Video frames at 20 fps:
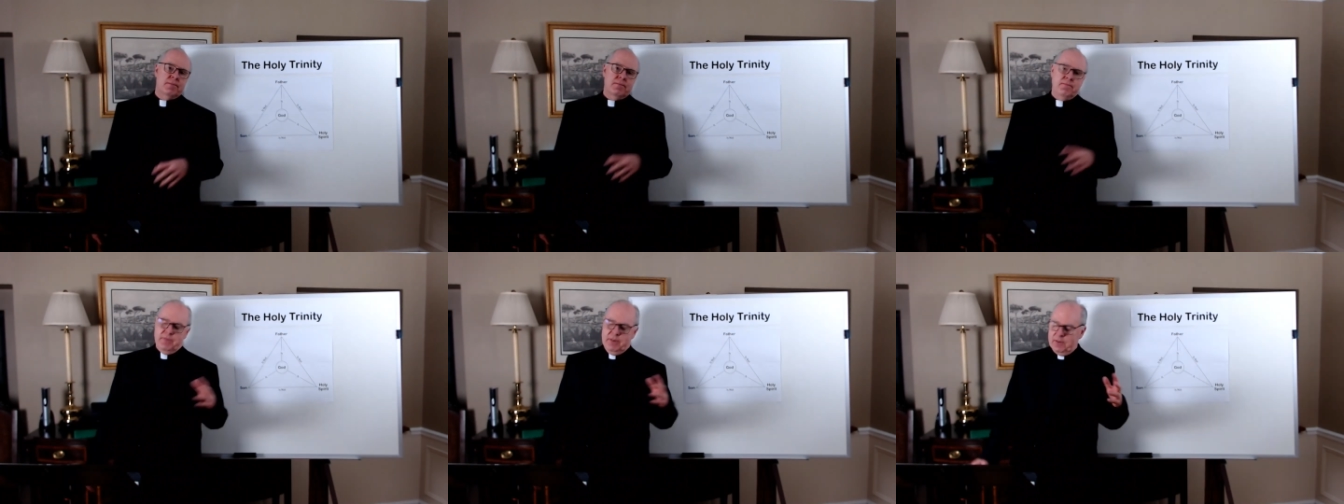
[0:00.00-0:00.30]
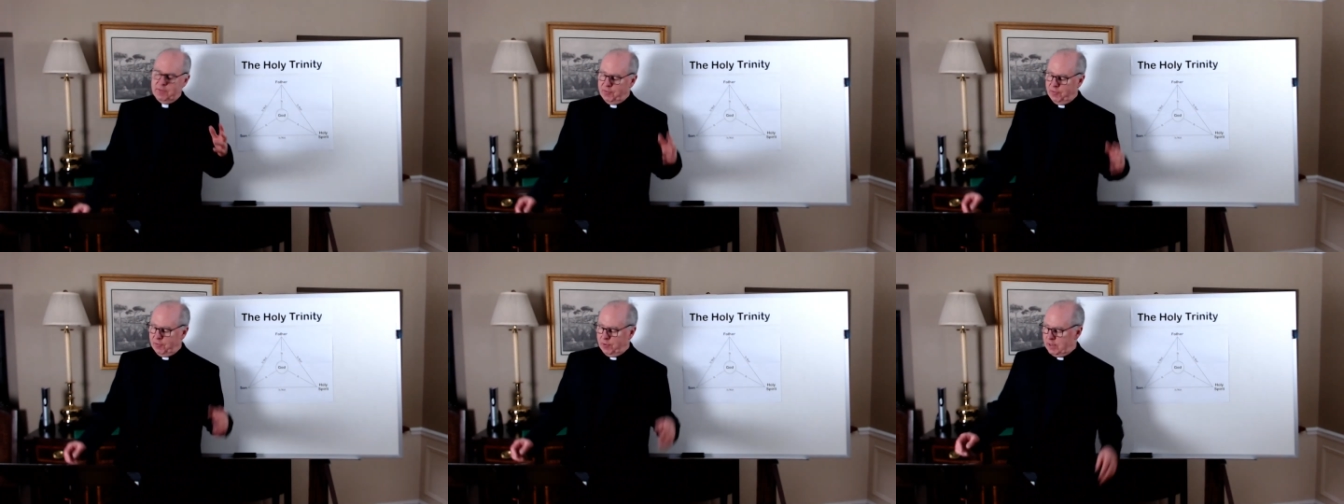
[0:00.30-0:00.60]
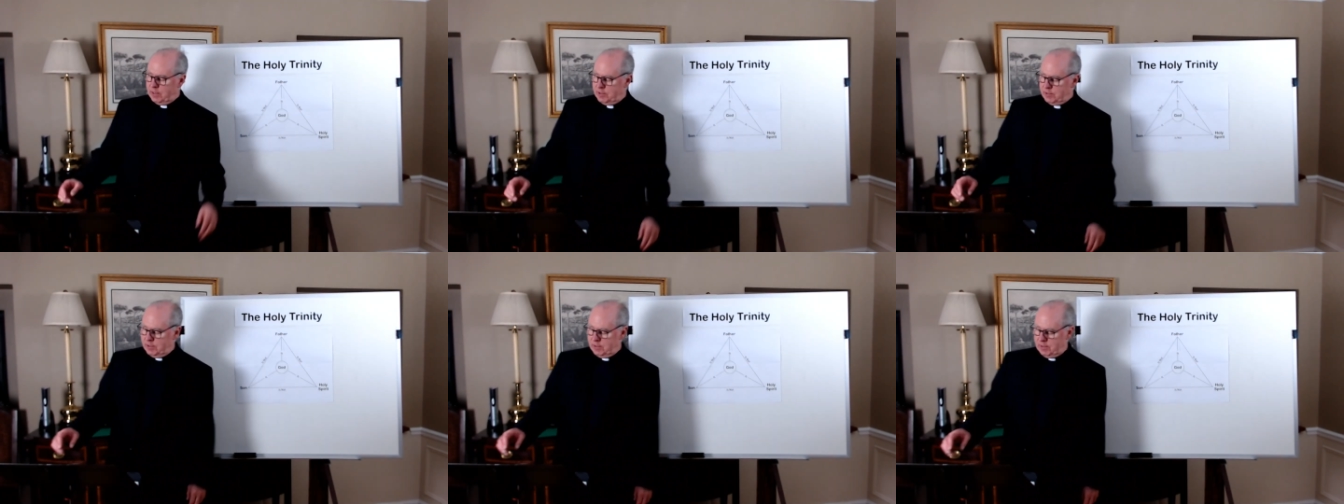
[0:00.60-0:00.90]
feel
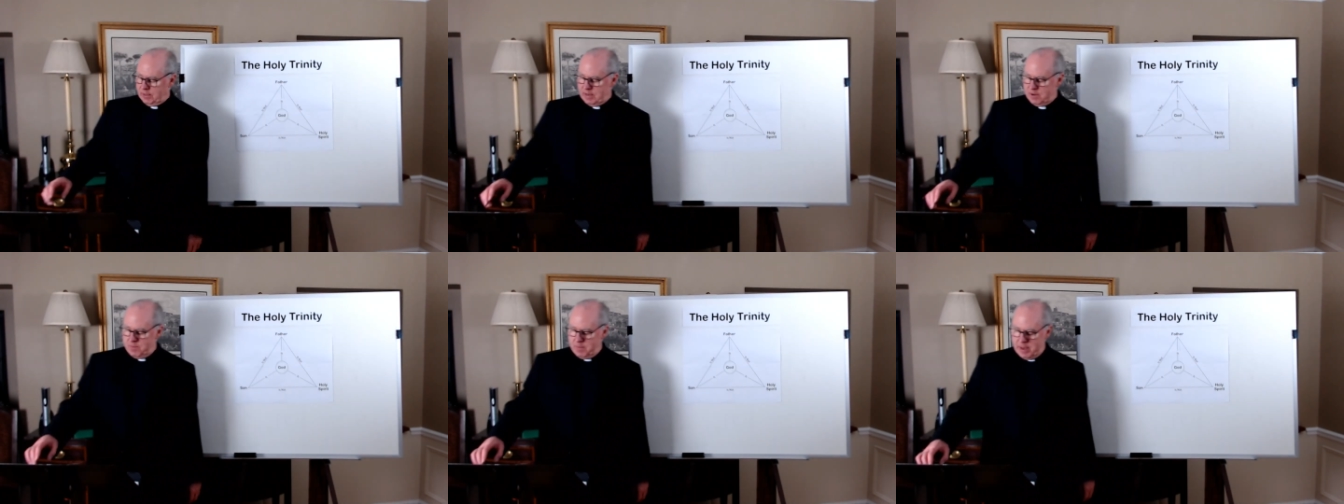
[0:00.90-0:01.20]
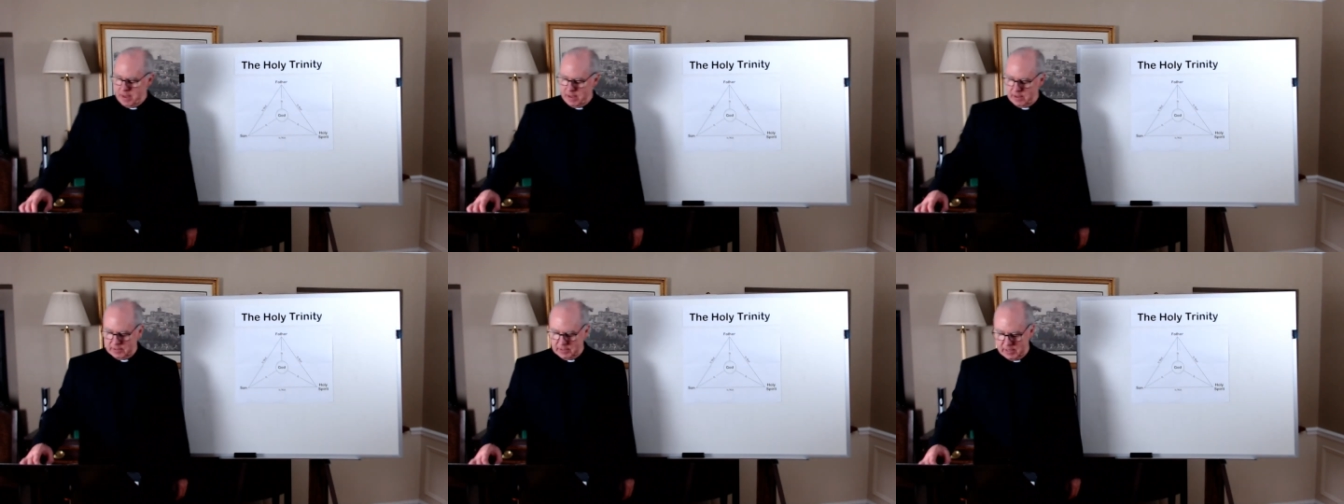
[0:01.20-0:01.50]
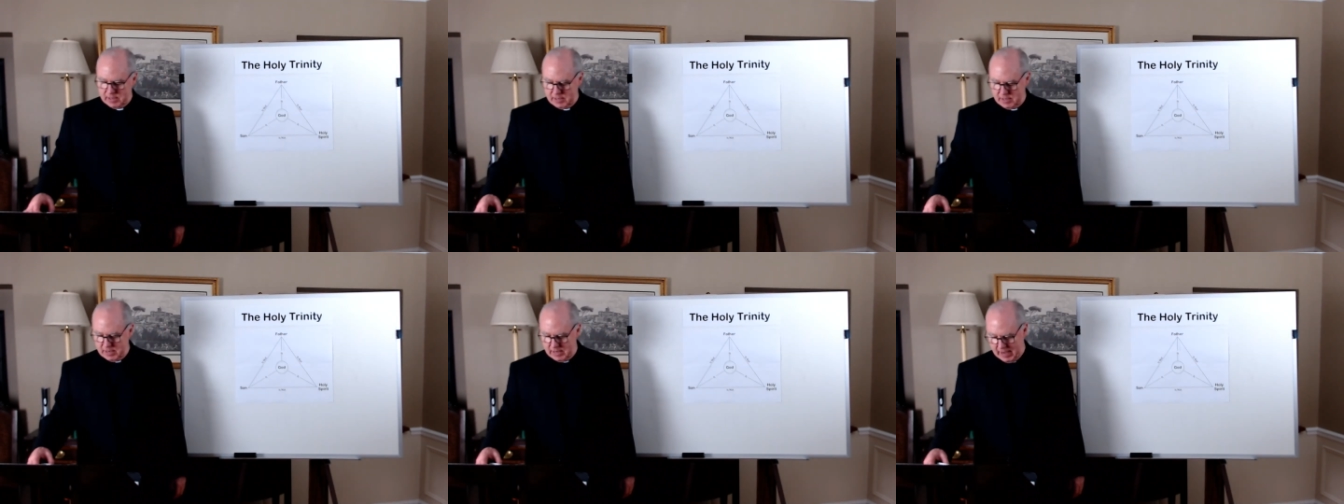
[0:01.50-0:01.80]
free to email
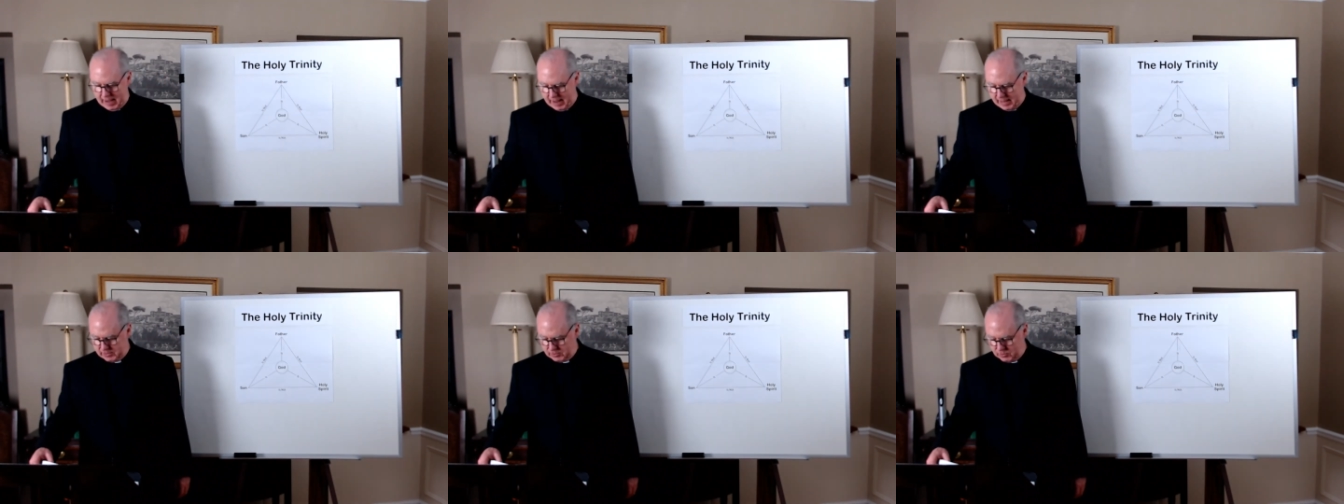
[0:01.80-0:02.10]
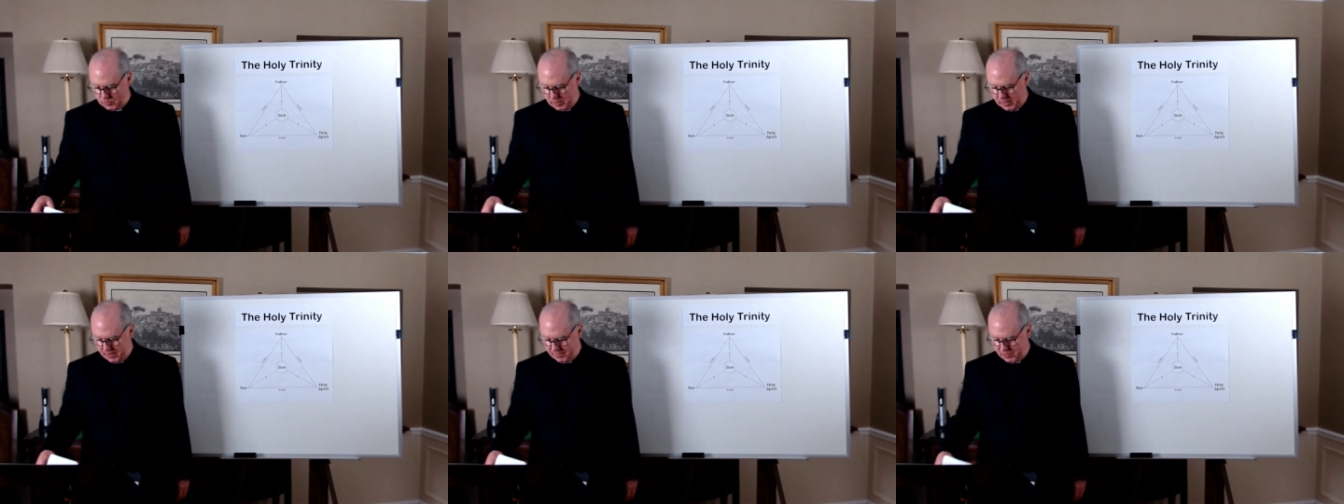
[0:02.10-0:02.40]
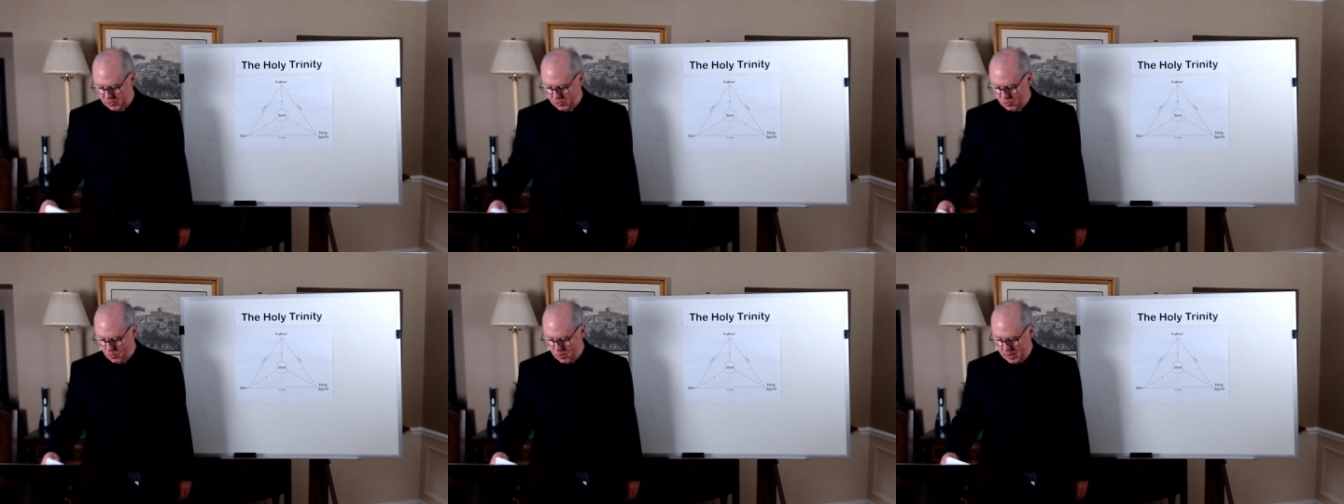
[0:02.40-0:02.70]
in and ask whatever
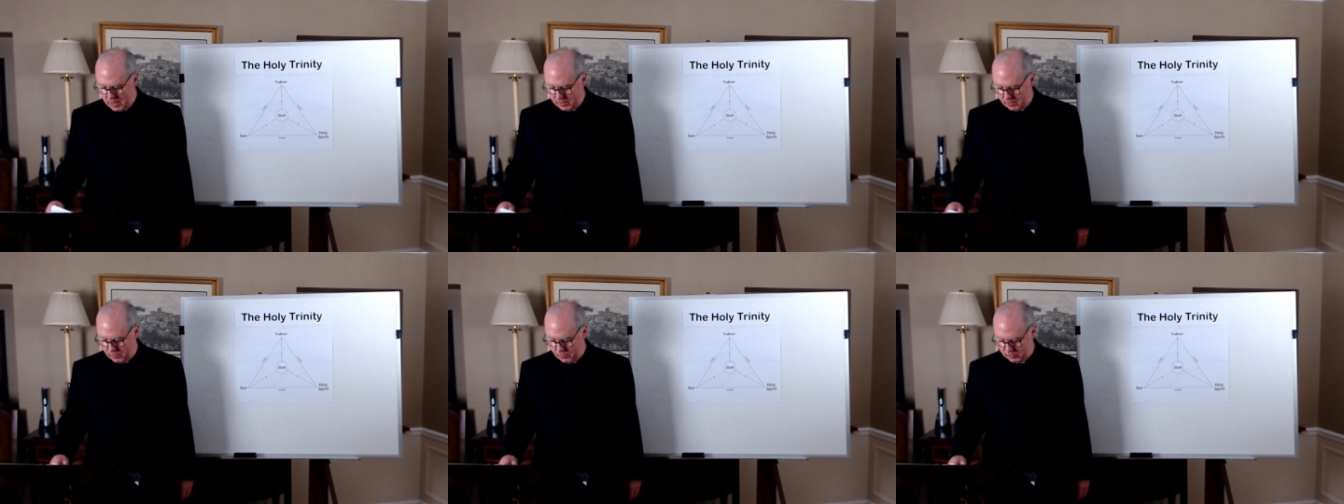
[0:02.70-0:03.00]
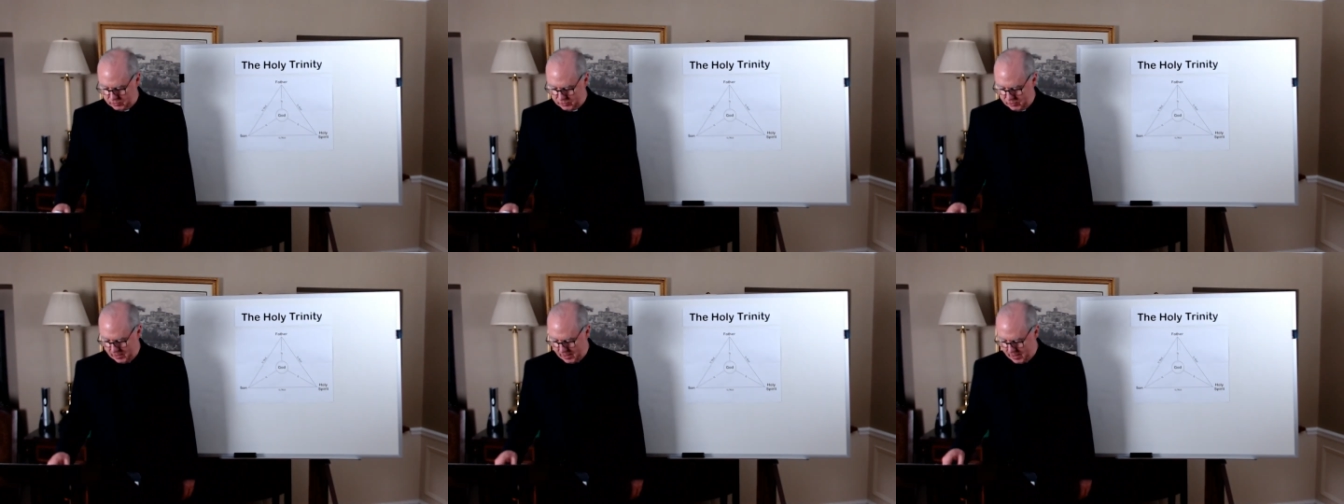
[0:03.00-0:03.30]
you want. We'll try